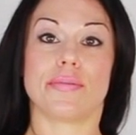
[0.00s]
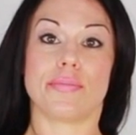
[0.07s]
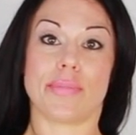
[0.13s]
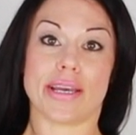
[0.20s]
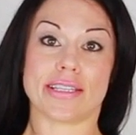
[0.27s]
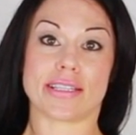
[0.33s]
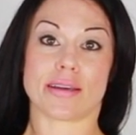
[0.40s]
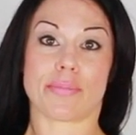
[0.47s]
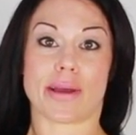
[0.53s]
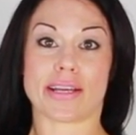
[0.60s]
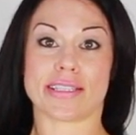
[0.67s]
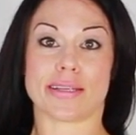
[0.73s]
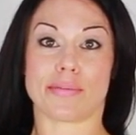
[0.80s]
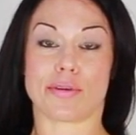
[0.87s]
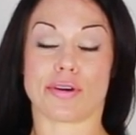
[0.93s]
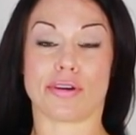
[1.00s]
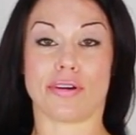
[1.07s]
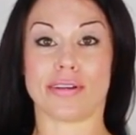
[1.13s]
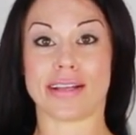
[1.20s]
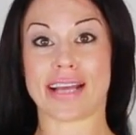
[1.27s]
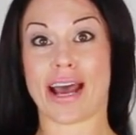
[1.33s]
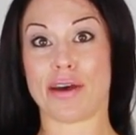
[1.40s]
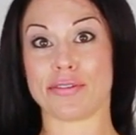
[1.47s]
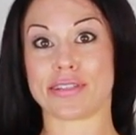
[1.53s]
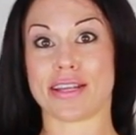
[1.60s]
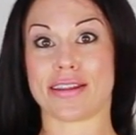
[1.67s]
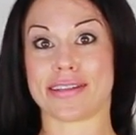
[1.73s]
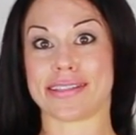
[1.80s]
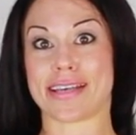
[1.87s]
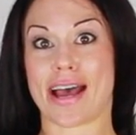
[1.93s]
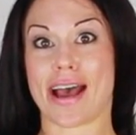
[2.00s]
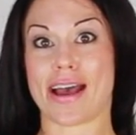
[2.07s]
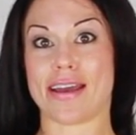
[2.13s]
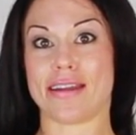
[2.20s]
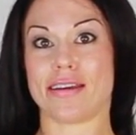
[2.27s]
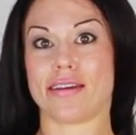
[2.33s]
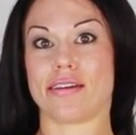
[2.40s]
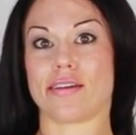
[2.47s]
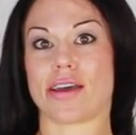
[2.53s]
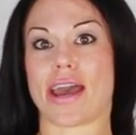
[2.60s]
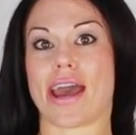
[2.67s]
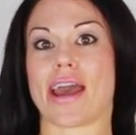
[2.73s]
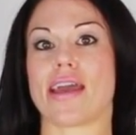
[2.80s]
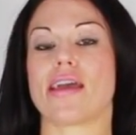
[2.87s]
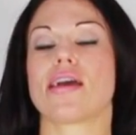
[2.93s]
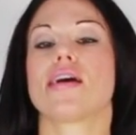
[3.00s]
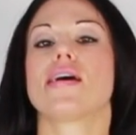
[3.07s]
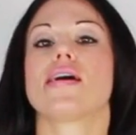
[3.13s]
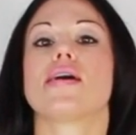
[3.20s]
basic bicep curl out to the side, okay?